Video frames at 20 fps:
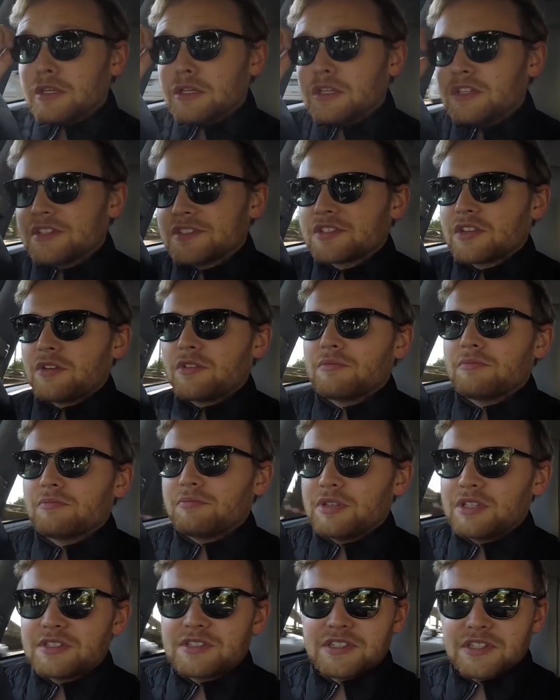You just don't
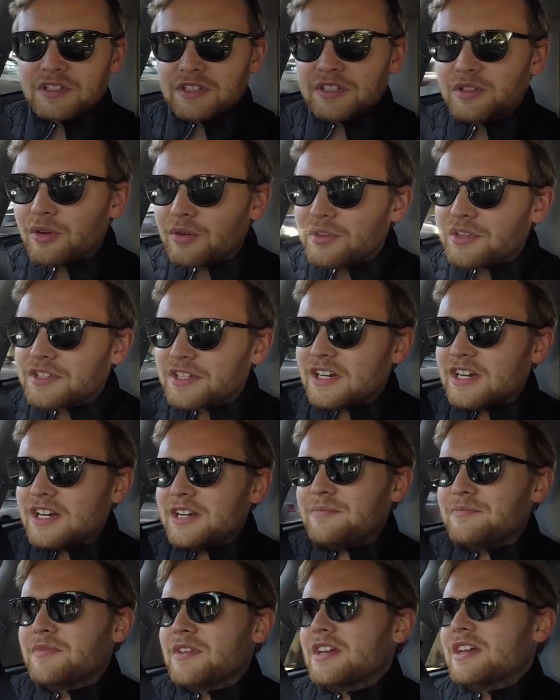be silly all the
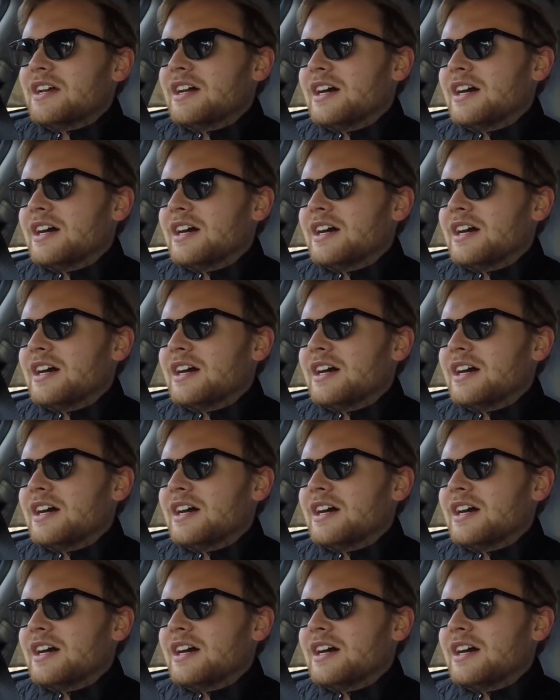time.